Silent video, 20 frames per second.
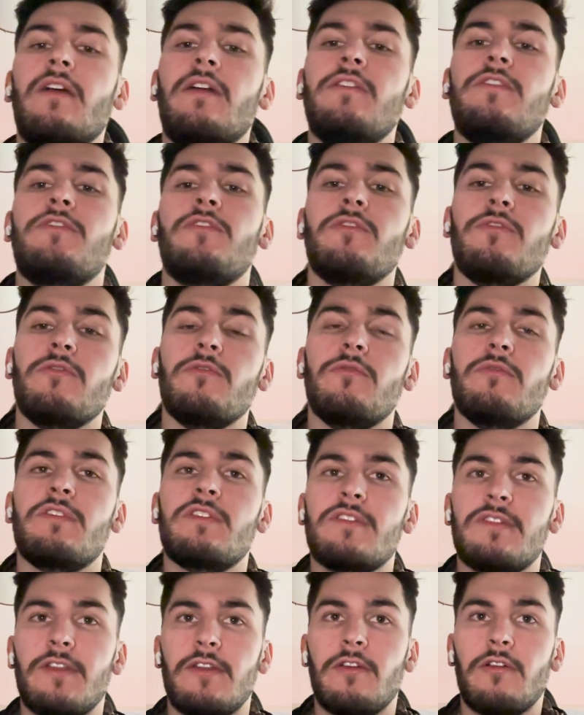to
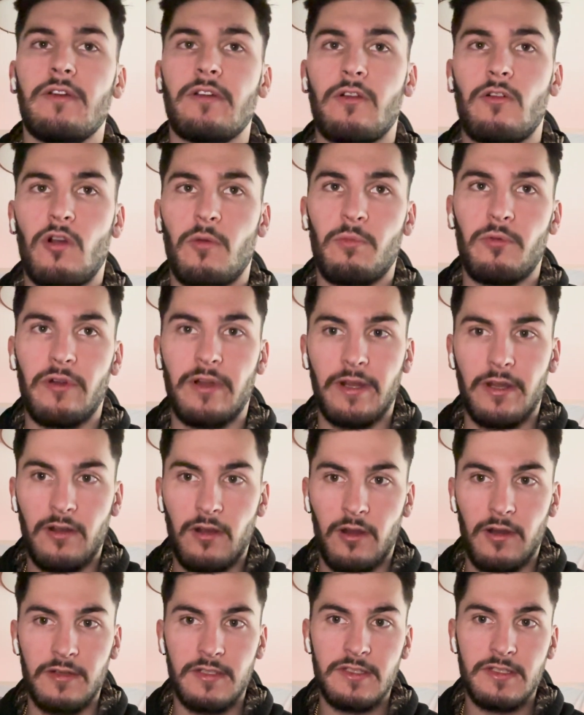still incorporate
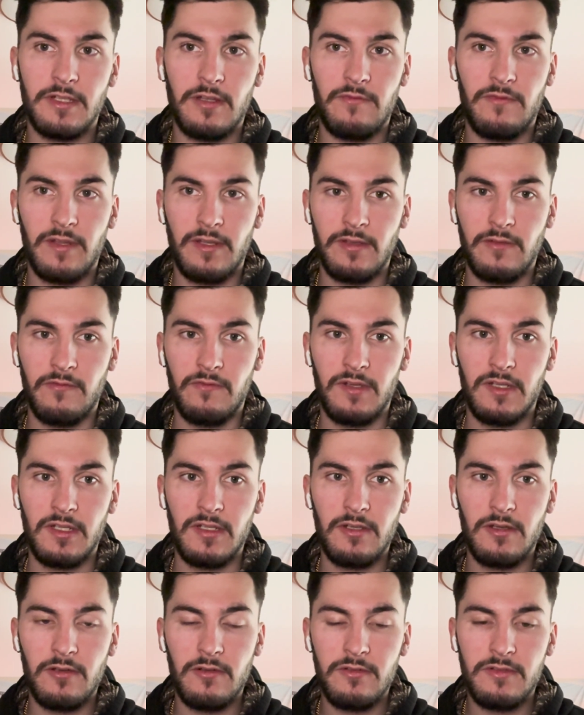car stuff in the
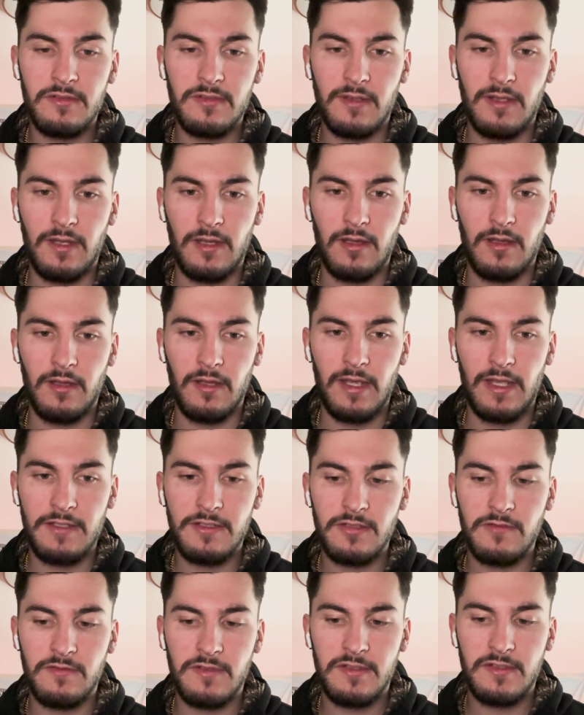videos.
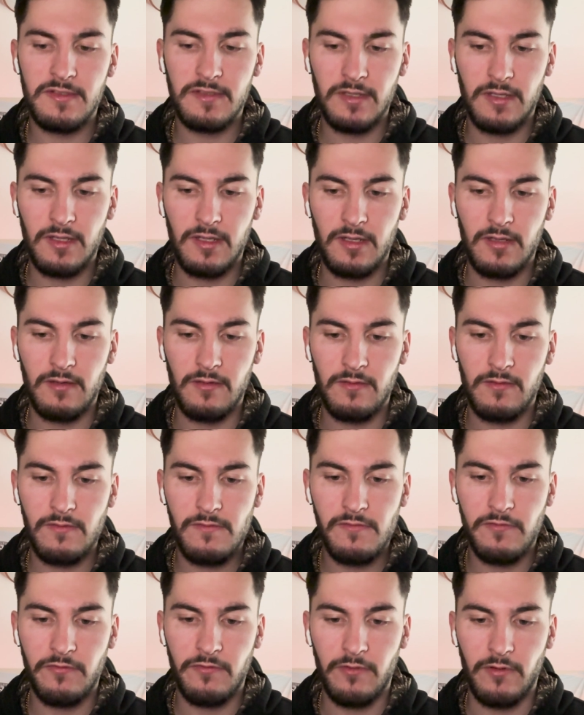As you've seen
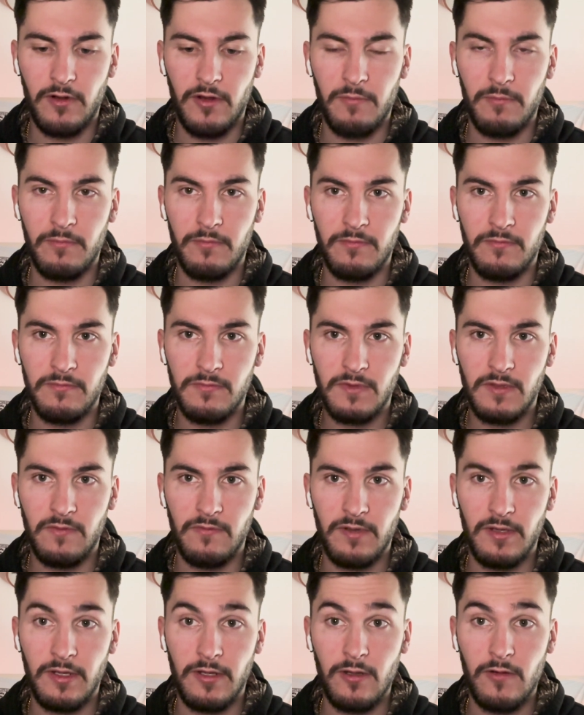from the
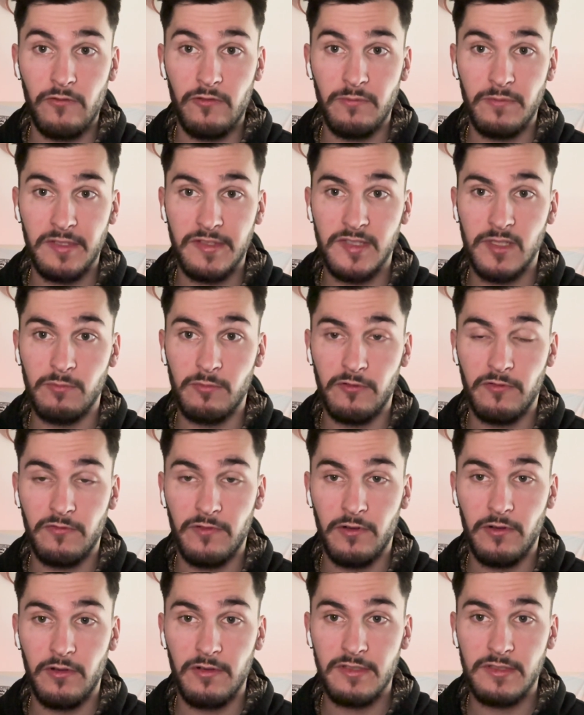video from December
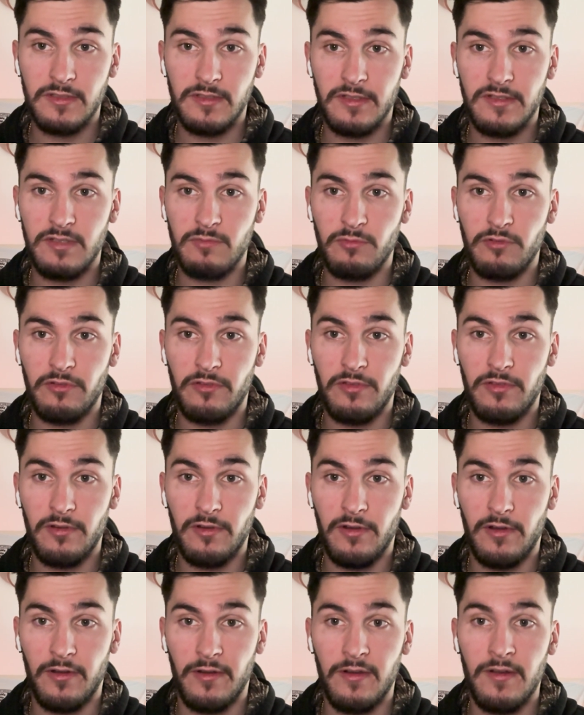1st and December
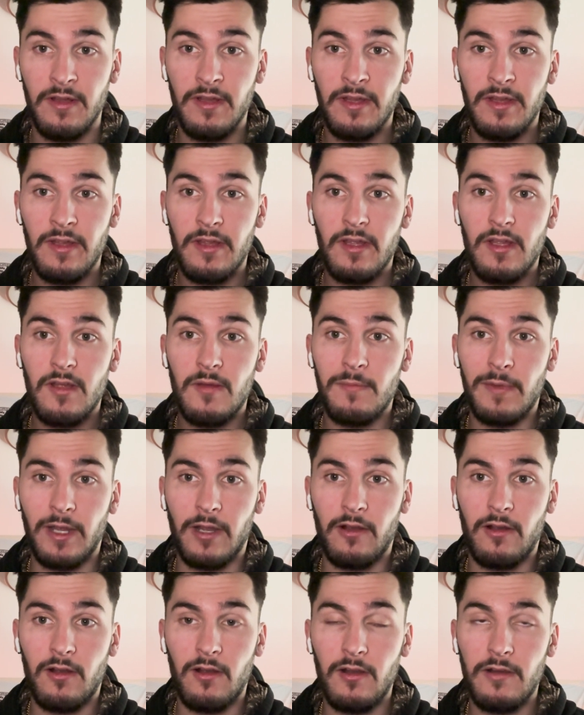3rd, my
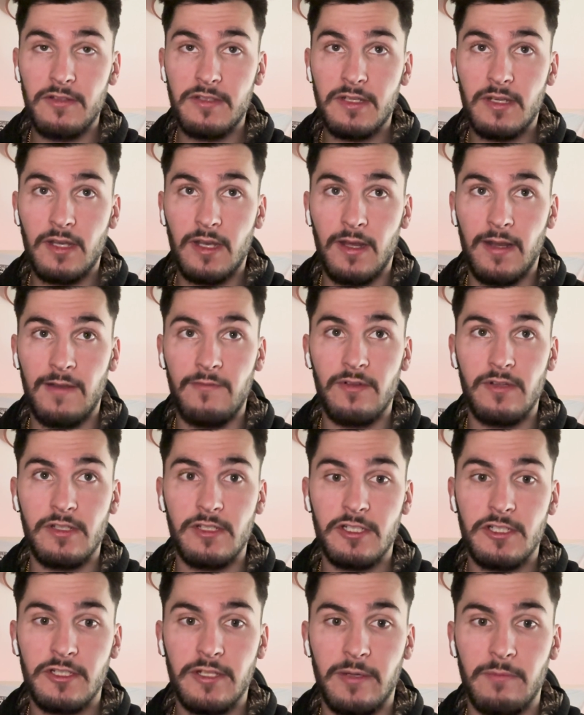car's kind of in a
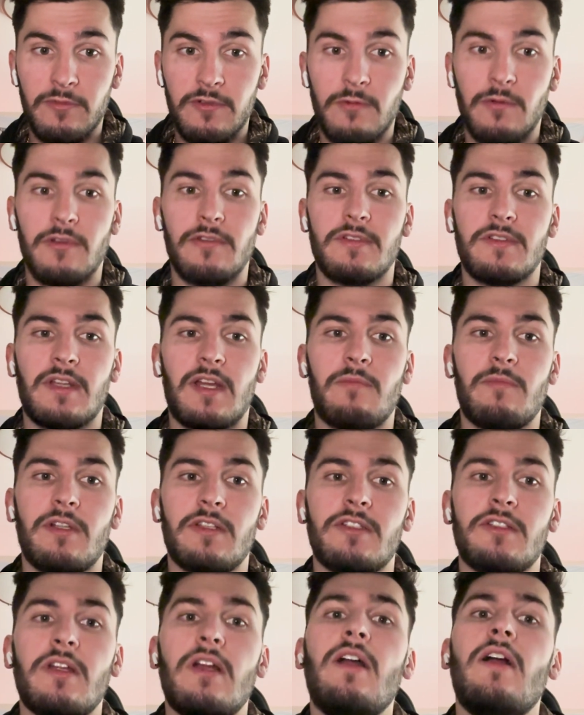shape to where there's not much